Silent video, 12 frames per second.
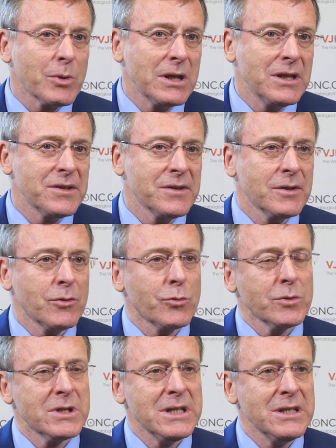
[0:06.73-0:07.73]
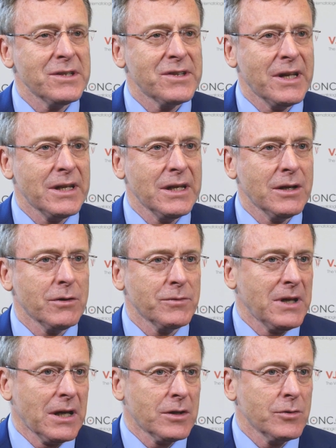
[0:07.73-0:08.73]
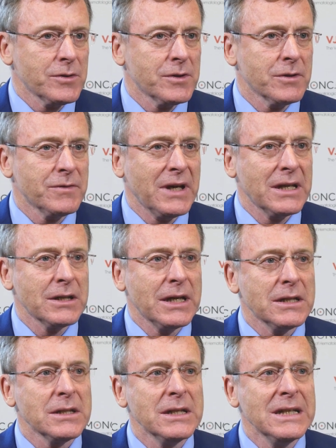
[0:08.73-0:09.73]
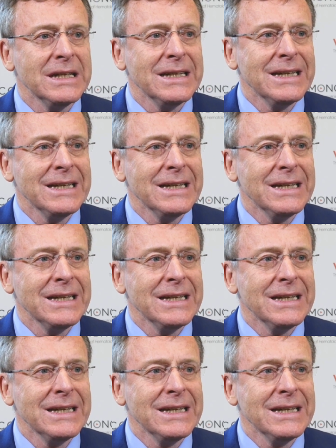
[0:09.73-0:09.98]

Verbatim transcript: well as in the routine setting of diagnosis of ALL,